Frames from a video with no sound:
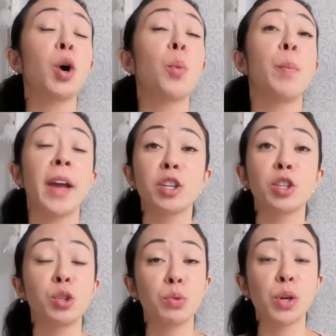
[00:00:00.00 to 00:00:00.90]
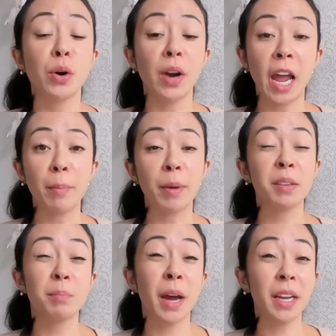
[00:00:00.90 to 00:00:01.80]
back to your app and
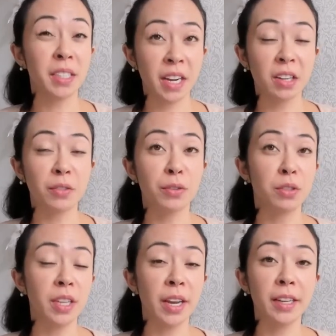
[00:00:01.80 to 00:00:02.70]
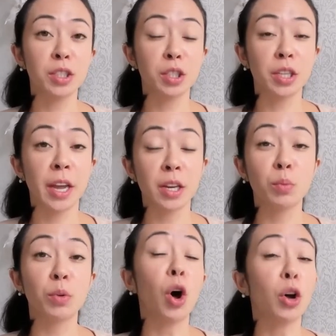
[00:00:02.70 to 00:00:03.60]
it might take a few seconds and it
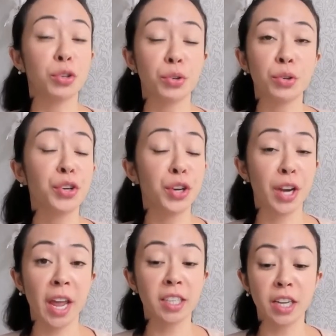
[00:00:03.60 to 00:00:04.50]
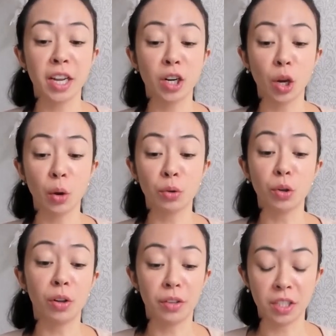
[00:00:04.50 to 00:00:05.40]
will auto connect and load
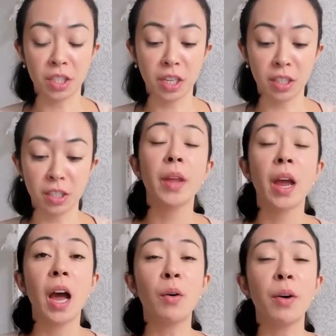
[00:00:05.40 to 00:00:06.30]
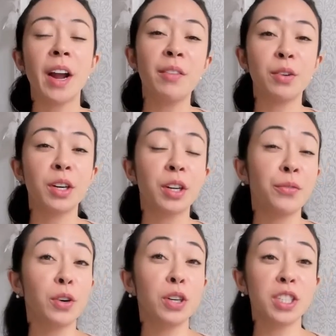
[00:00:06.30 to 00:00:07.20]
all the details. However, if
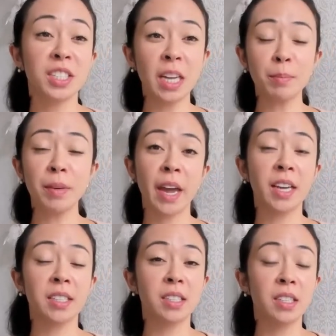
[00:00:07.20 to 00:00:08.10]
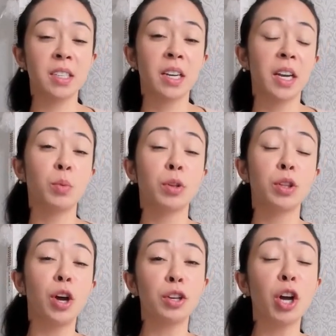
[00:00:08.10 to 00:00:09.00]
for some cases it will
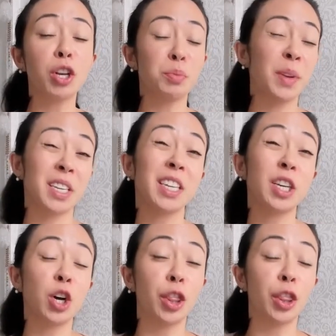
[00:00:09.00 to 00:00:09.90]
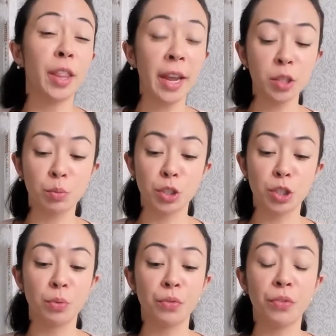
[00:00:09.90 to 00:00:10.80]
not automatically connect, which
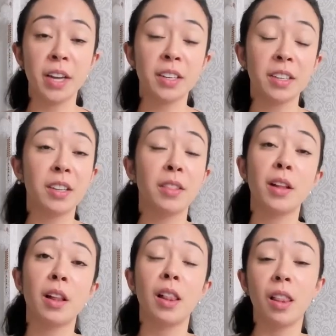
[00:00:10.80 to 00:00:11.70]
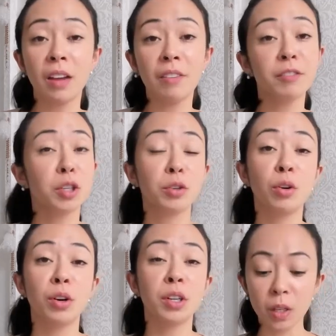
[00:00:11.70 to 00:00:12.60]
you find in the left hand
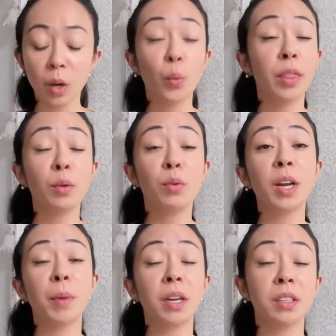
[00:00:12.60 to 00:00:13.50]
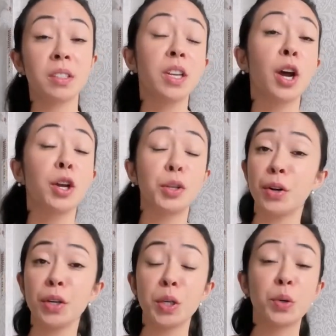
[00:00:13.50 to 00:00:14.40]
corner when the red buttons
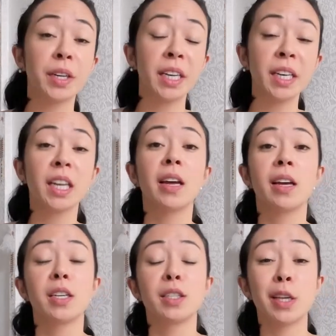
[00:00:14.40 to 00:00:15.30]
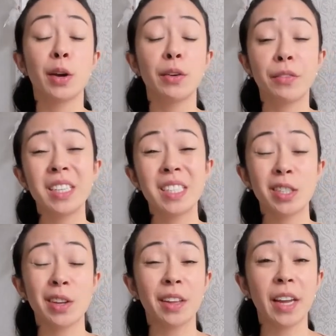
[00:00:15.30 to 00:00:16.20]
turn green. So if this is
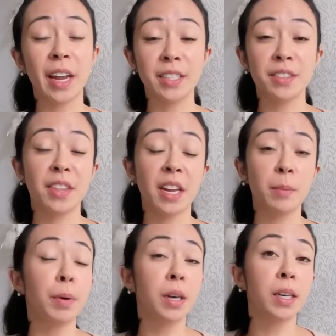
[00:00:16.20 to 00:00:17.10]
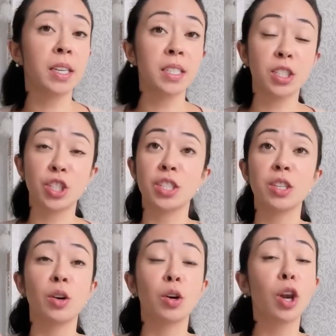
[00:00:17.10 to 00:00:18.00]
not the case, then please just
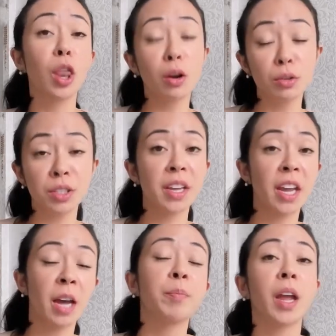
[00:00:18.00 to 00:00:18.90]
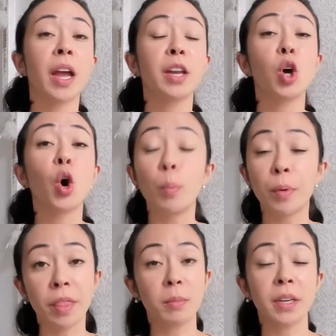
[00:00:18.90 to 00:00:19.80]
close the app and
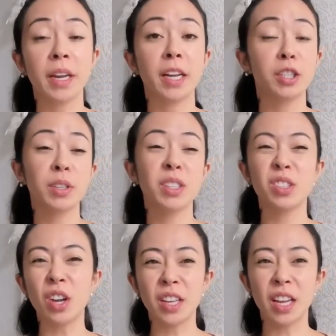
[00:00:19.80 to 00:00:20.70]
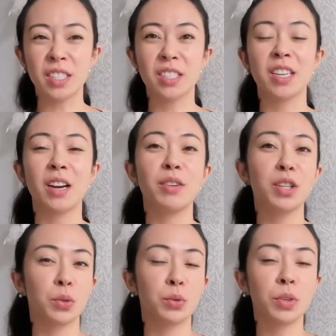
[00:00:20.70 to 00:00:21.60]
open them again. So it's not necessary
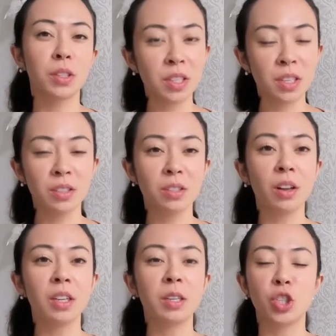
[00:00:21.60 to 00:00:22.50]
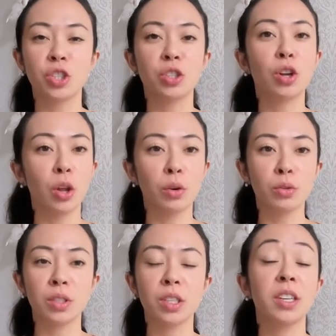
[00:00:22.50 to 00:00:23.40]
to deinstall it, just
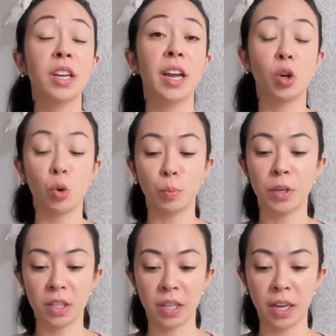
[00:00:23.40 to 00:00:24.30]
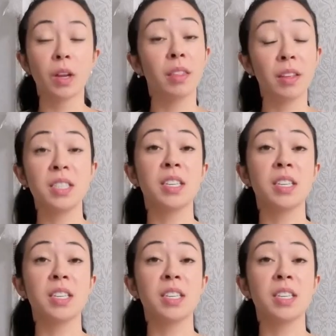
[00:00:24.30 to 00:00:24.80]
close it and open it again. This